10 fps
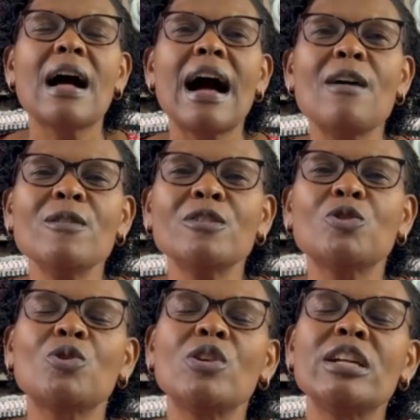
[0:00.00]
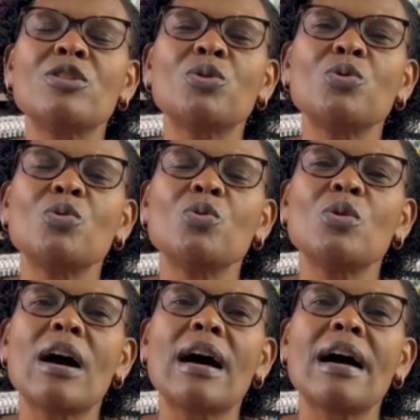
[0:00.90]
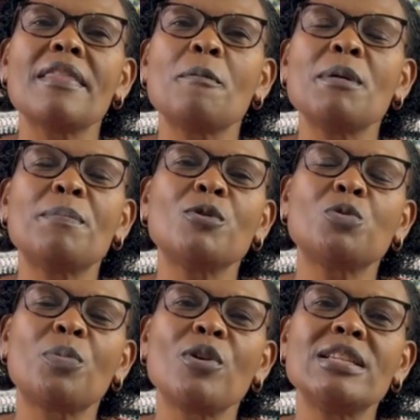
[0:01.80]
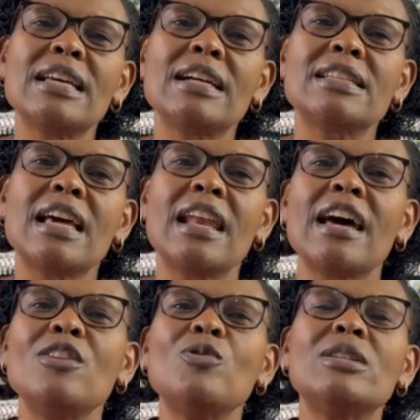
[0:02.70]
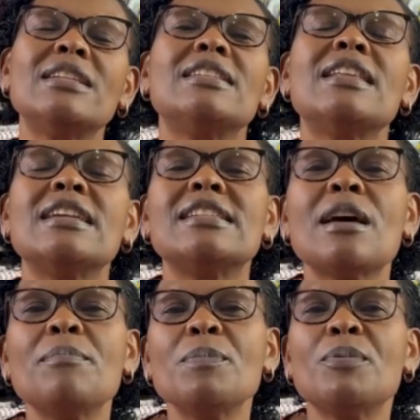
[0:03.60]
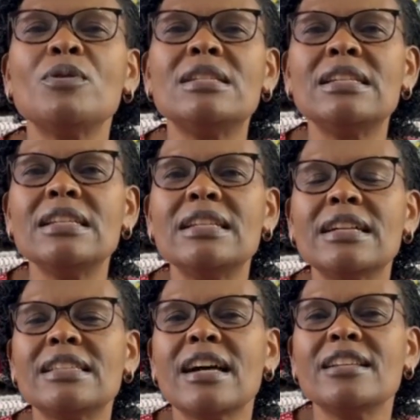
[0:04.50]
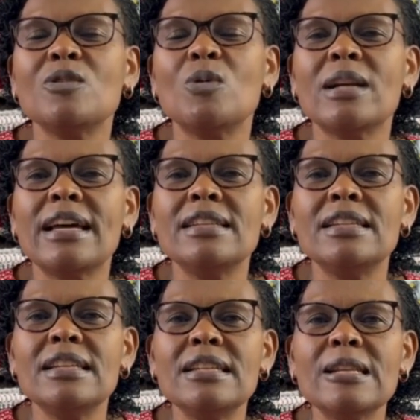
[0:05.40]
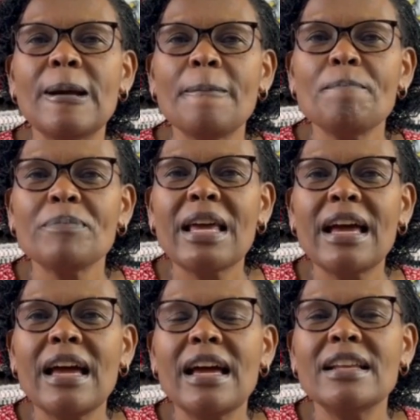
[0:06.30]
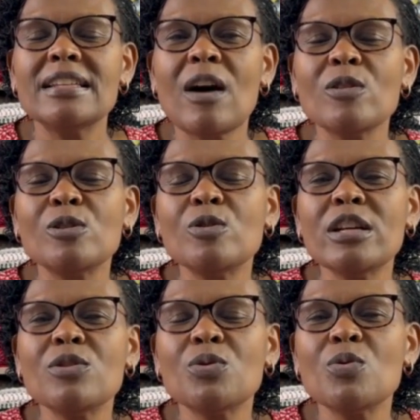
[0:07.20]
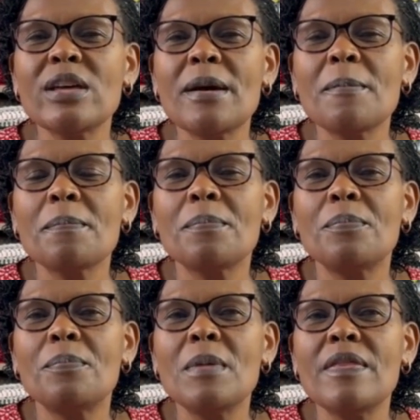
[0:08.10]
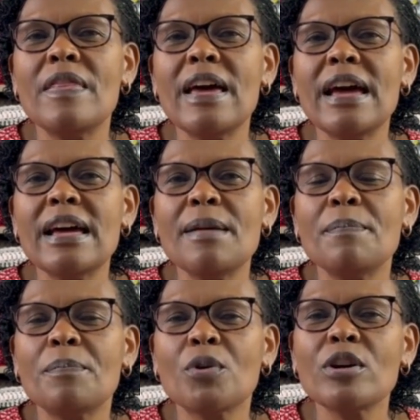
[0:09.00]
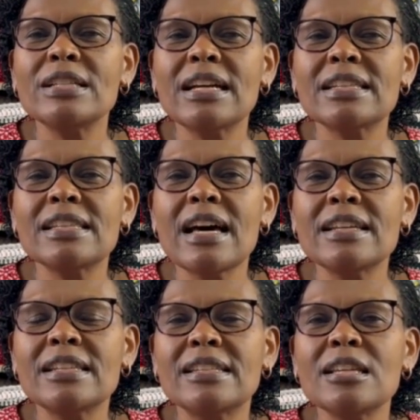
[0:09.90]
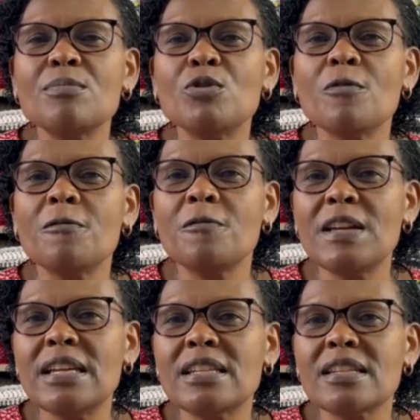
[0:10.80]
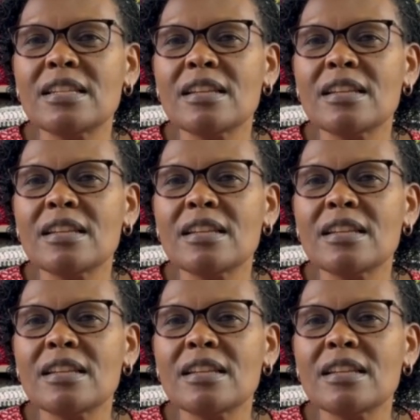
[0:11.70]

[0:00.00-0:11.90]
I was scrolling through other people's projects and I noticed that some people did exactly what I did. And I was looking through the projects that seem to fit